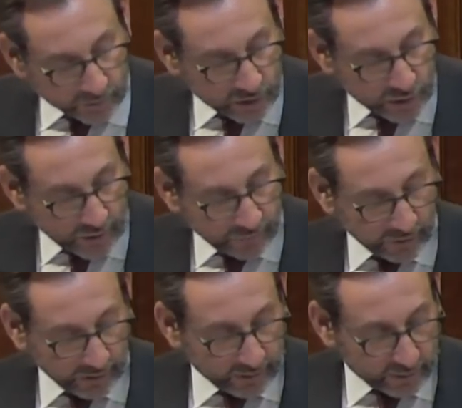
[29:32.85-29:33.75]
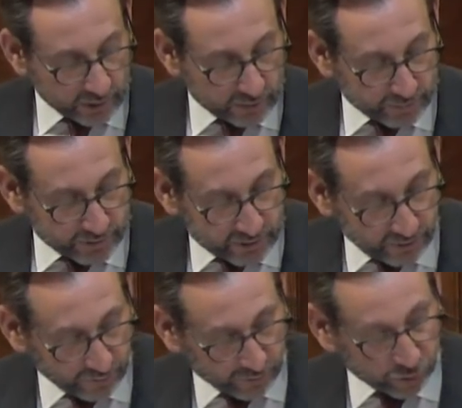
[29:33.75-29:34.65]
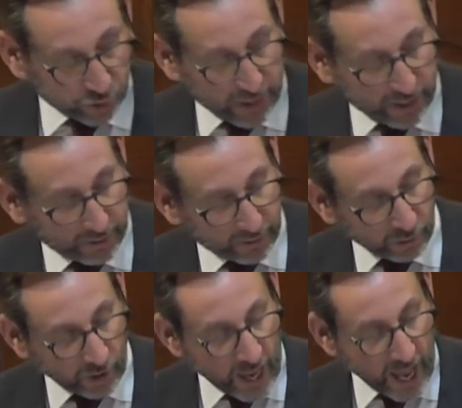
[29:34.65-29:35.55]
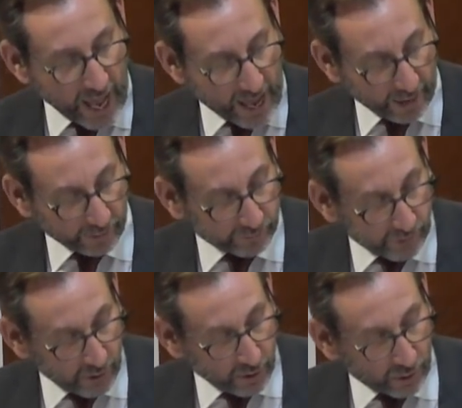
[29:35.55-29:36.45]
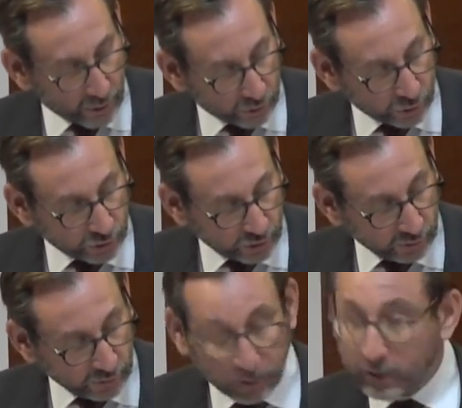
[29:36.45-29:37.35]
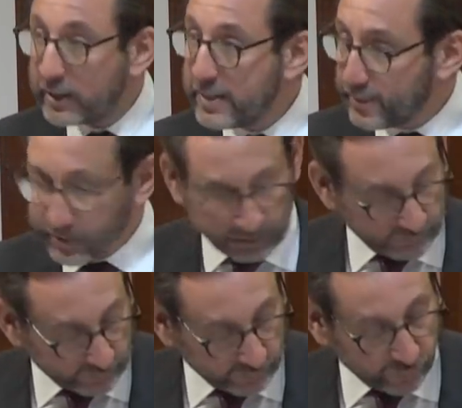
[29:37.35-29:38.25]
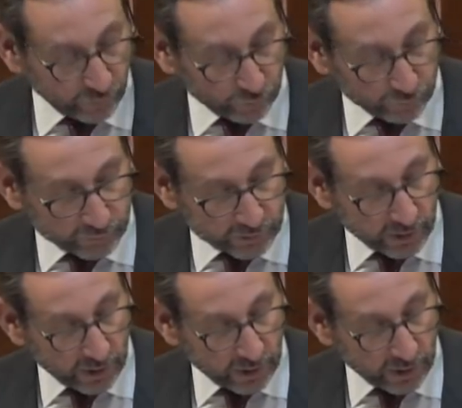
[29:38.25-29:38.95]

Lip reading: Did you ever get specific training on how control can keep itself informed